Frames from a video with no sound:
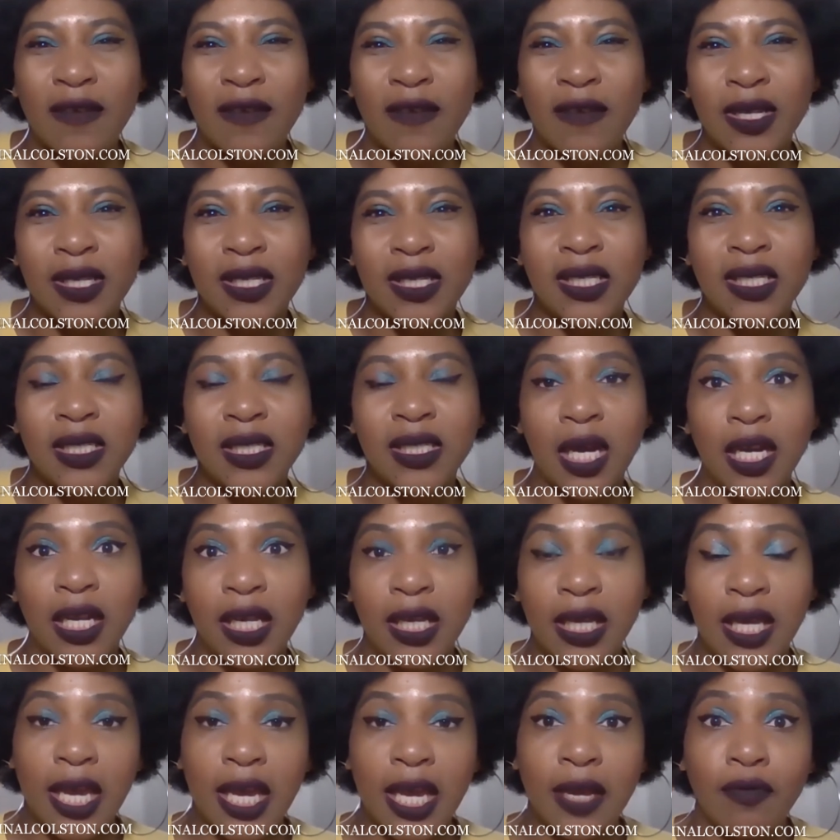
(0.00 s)
had been
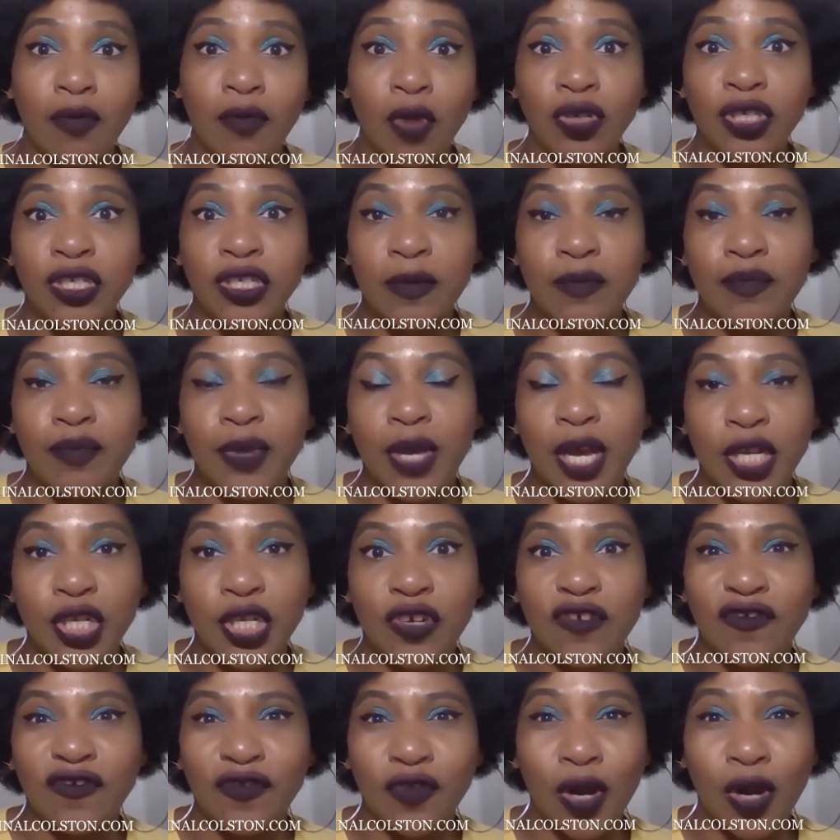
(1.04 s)
studying motion
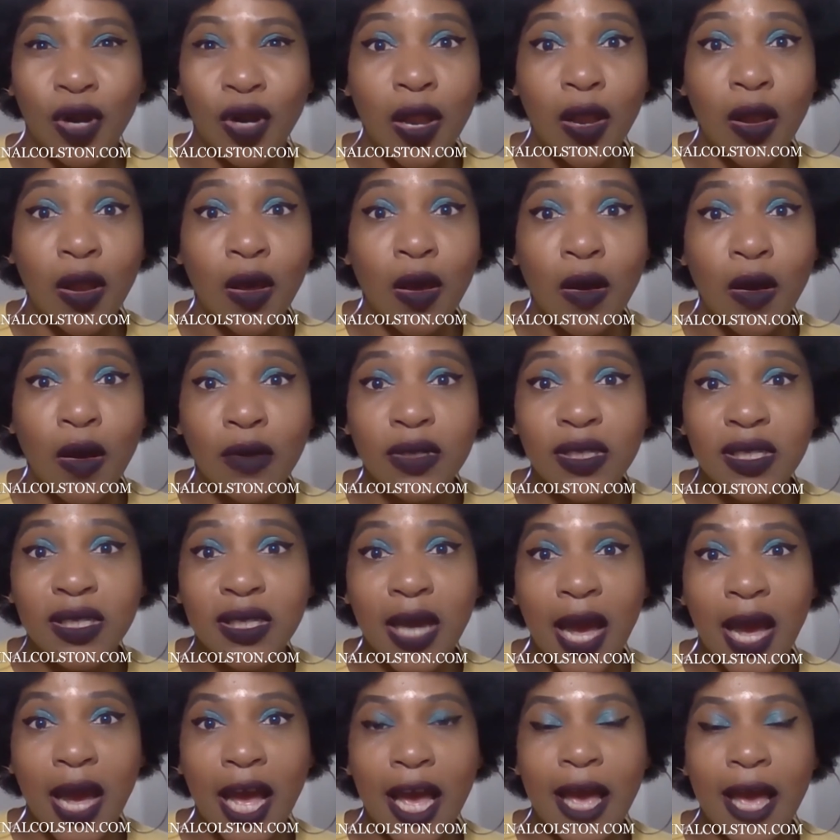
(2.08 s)
picture for a long
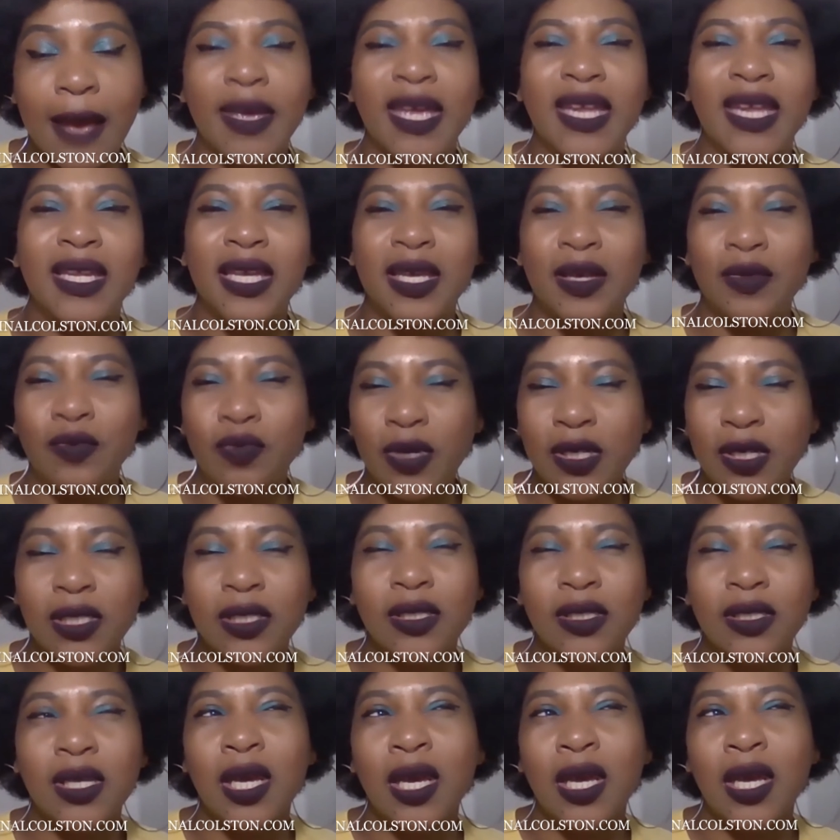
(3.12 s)
time, and he
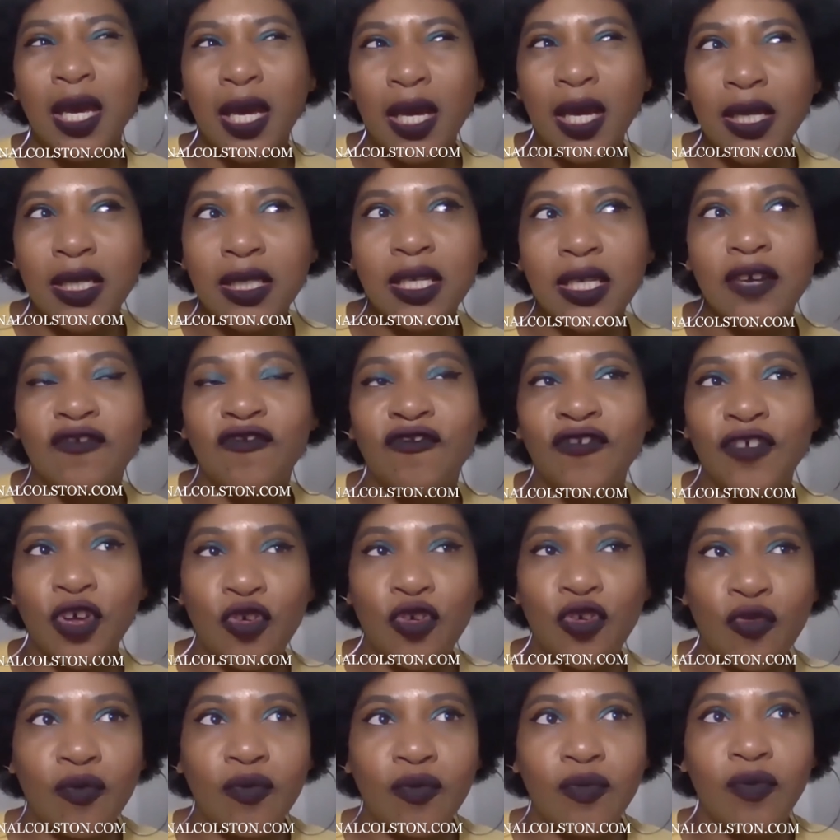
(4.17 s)
took
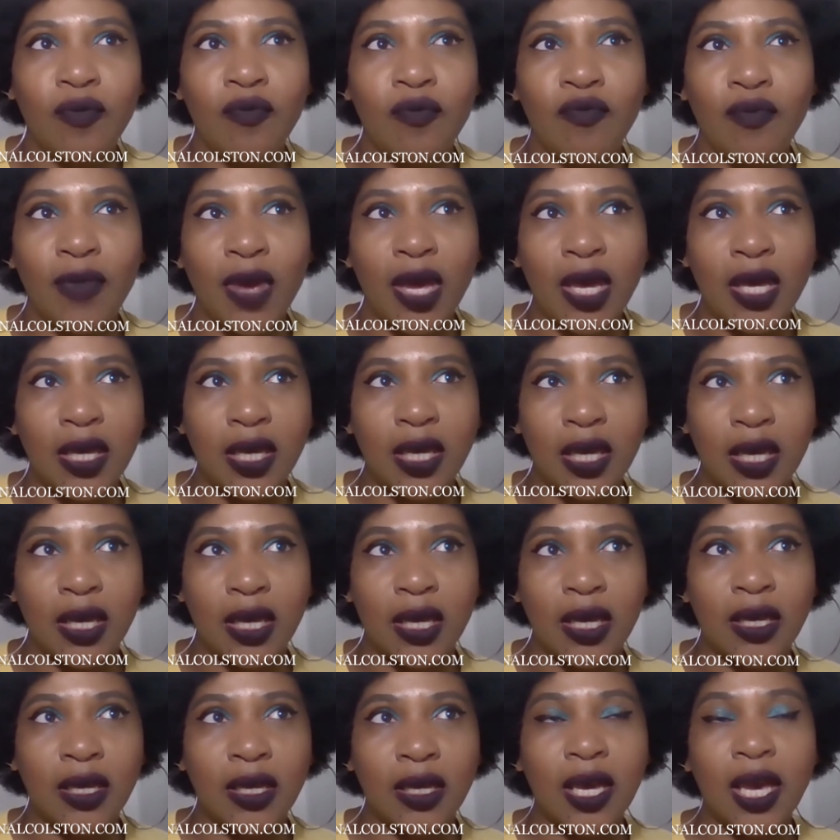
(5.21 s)

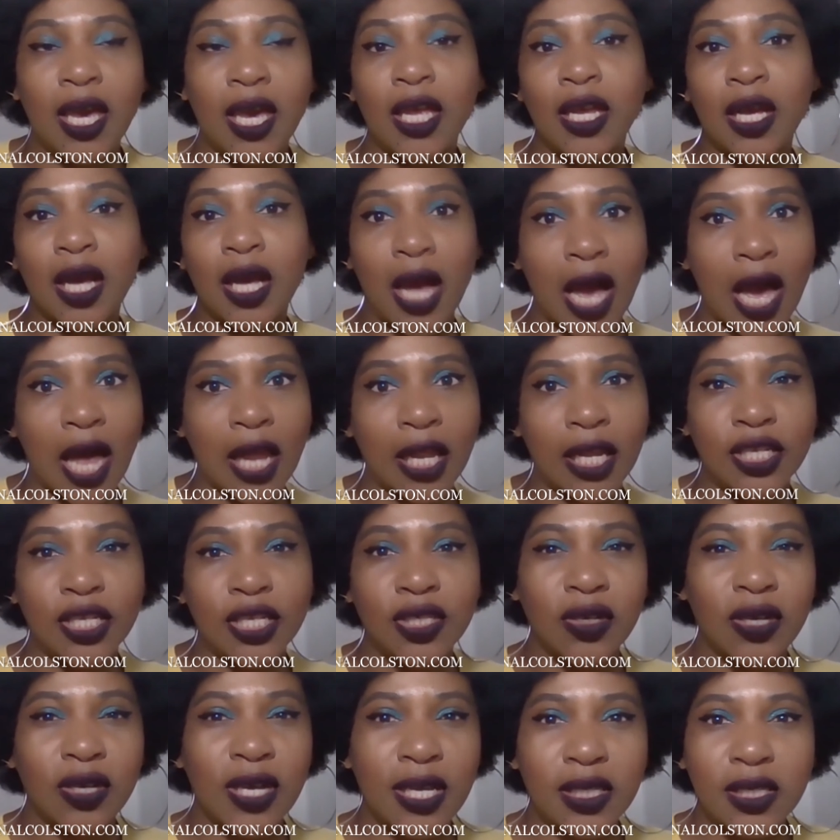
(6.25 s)
filmmaking in
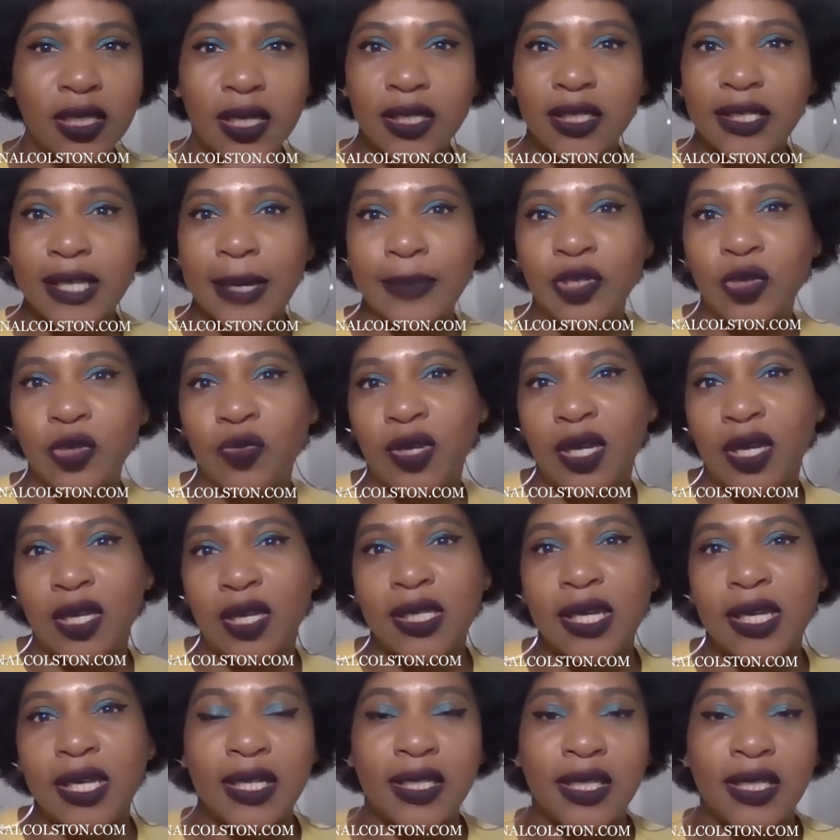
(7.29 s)
college. So he's an exception
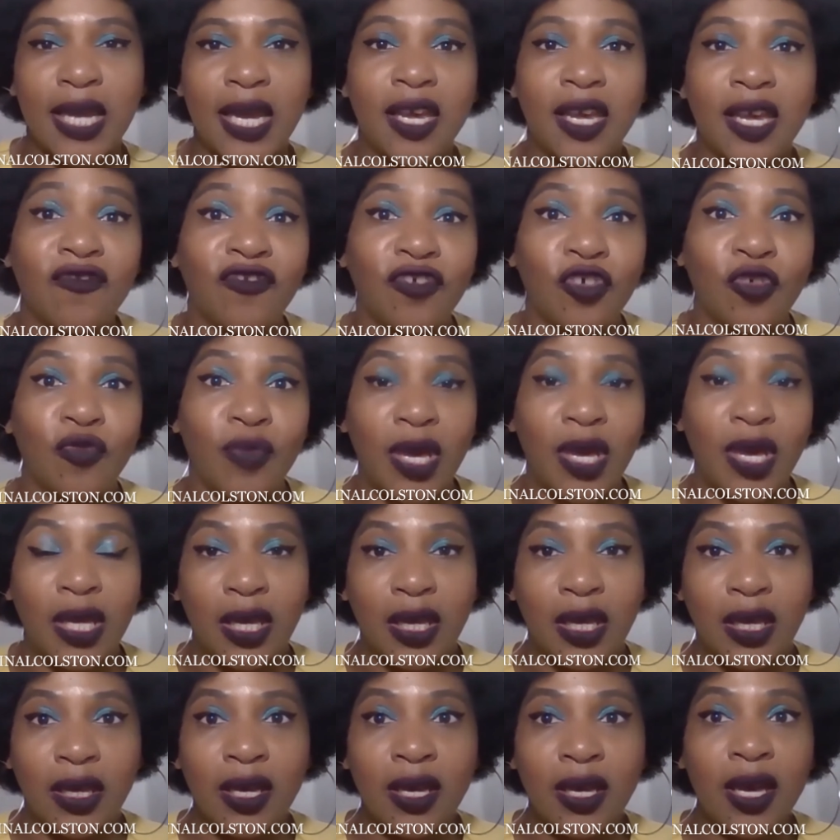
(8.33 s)
because he had taken
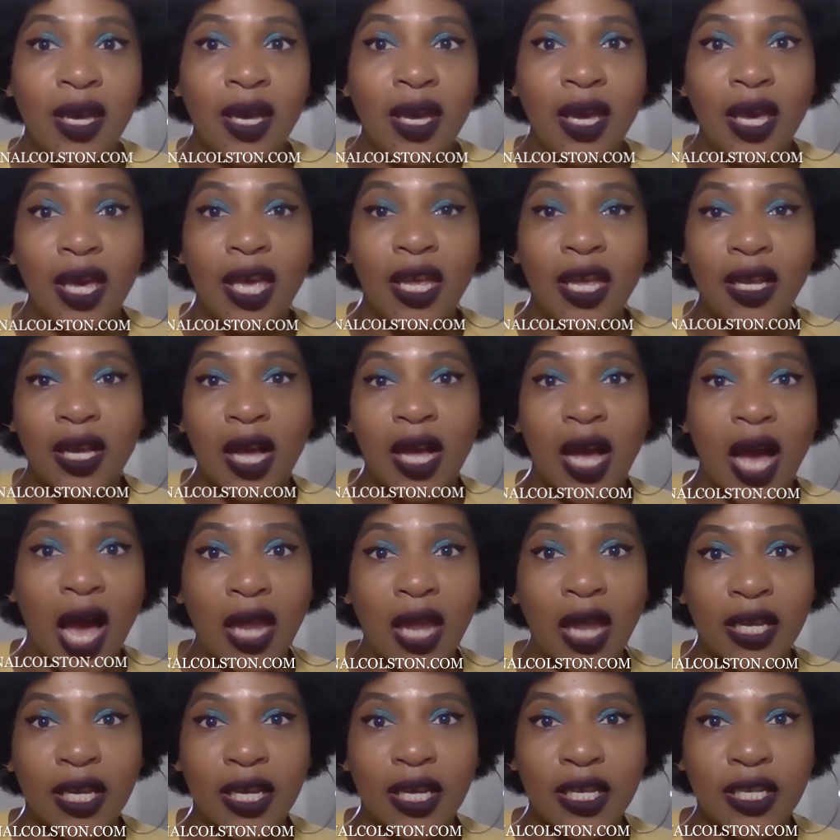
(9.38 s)
filmmaking in
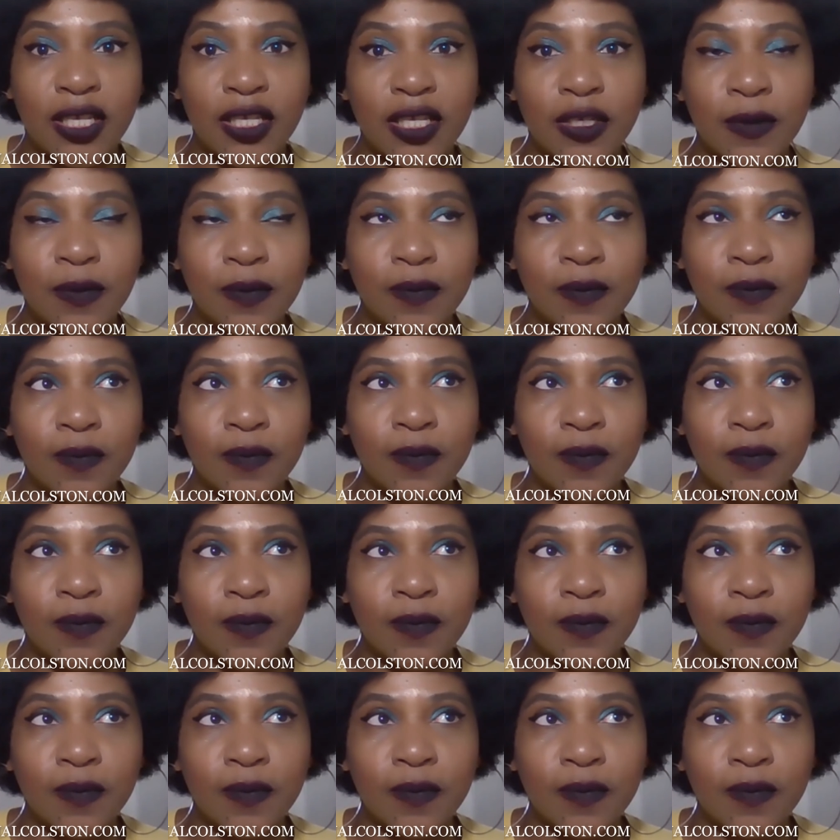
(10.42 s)
college.